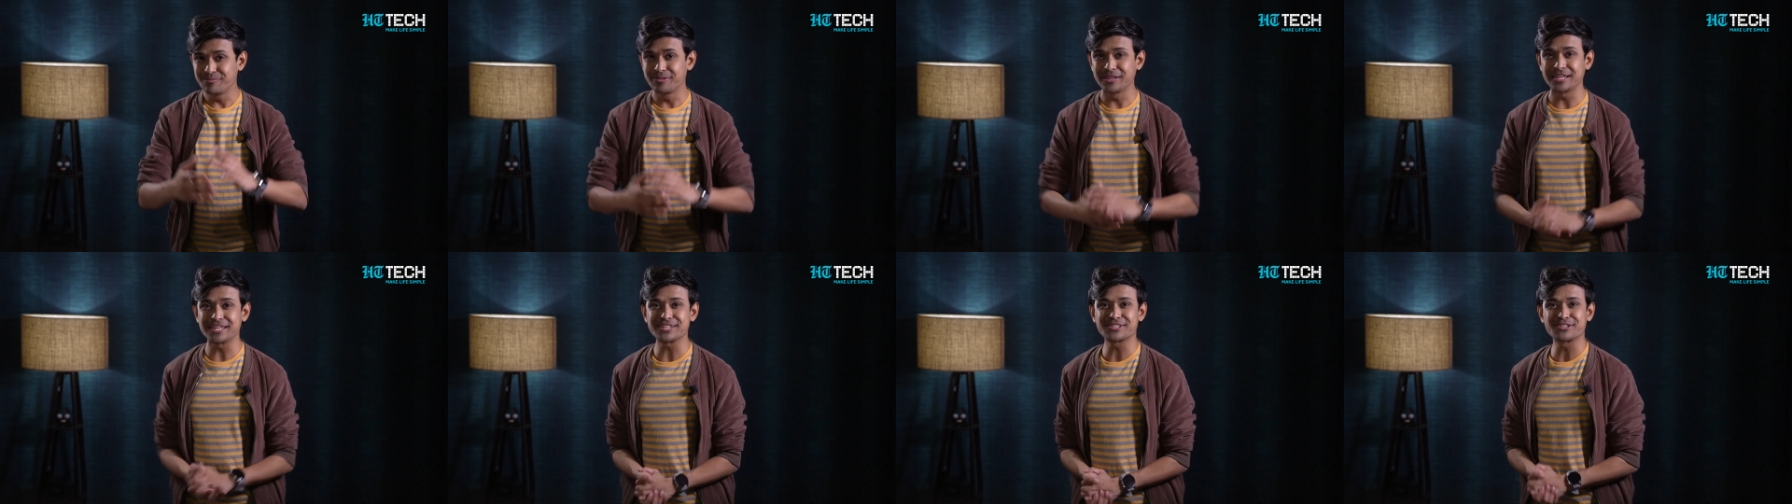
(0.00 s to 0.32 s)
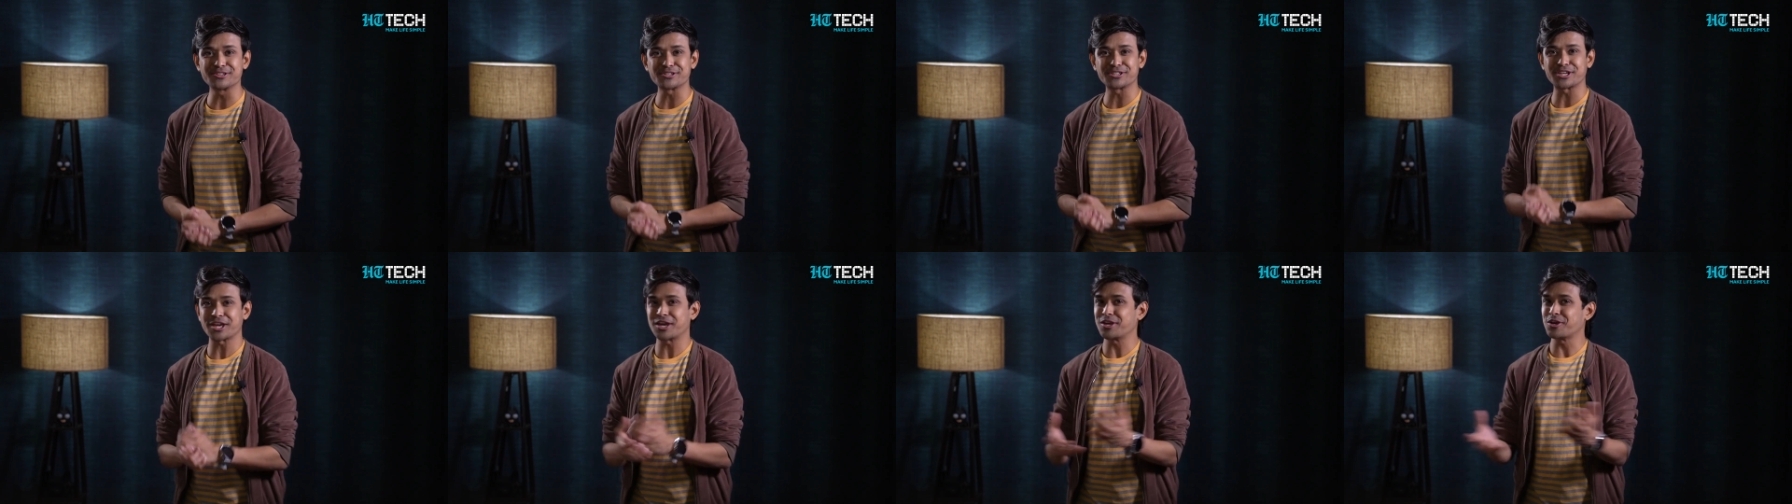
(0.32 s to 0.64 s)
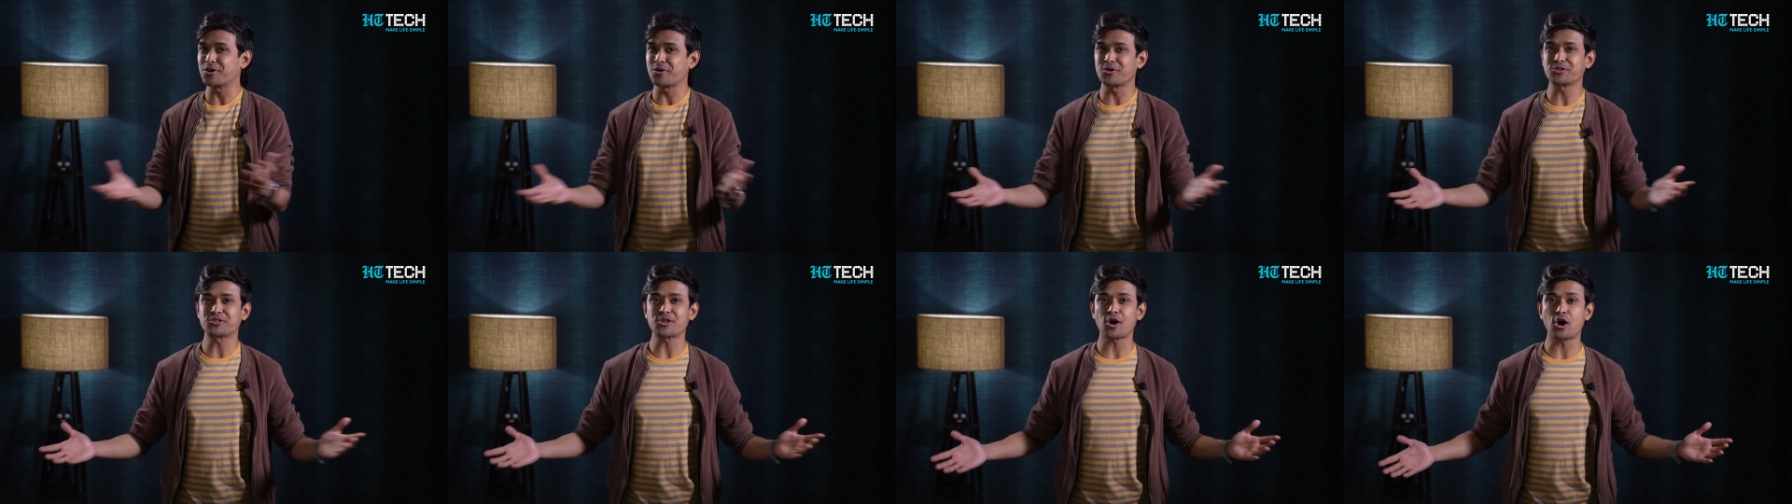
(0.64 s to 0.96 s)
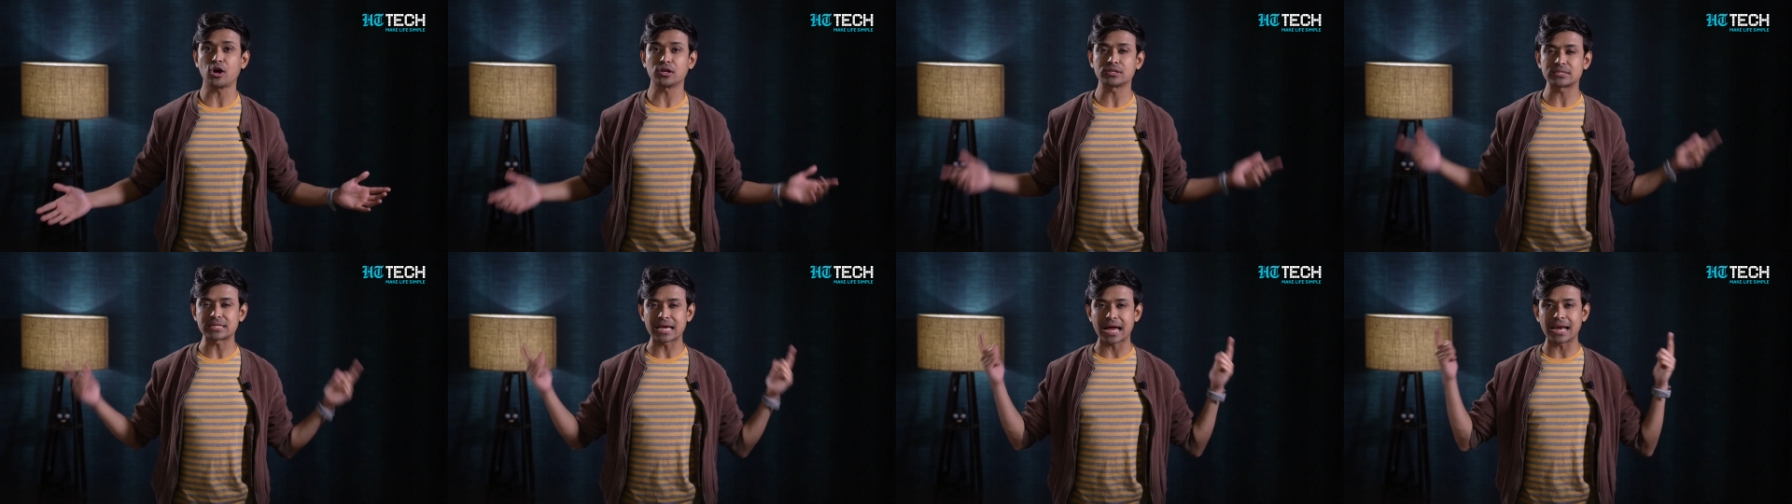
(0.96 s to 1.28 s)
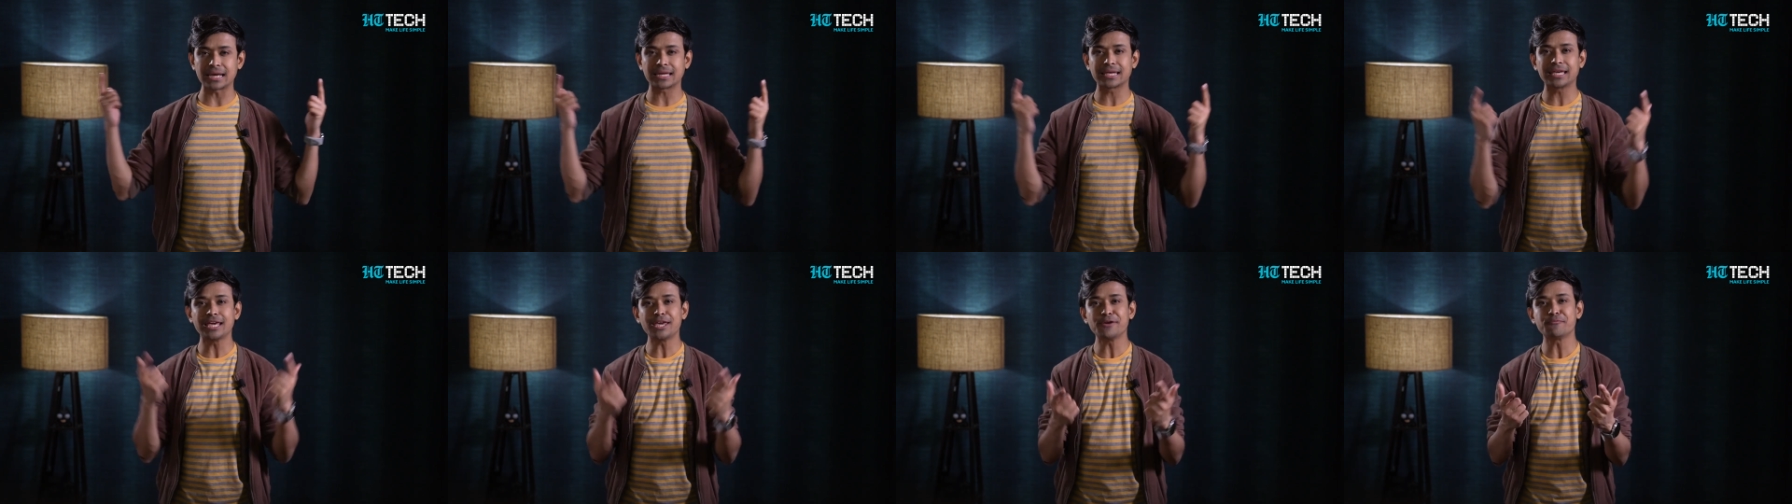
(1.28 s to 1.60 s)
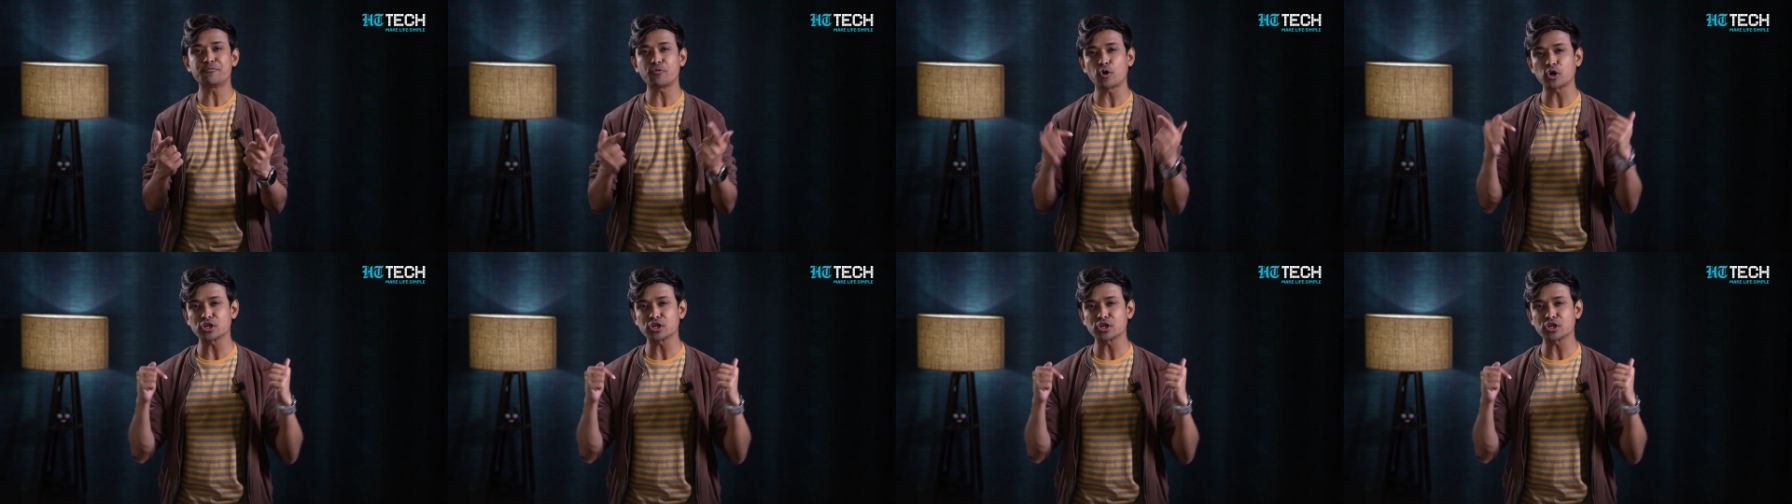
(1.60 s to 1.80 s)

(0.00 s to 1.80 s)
Please do share your thoughts and keep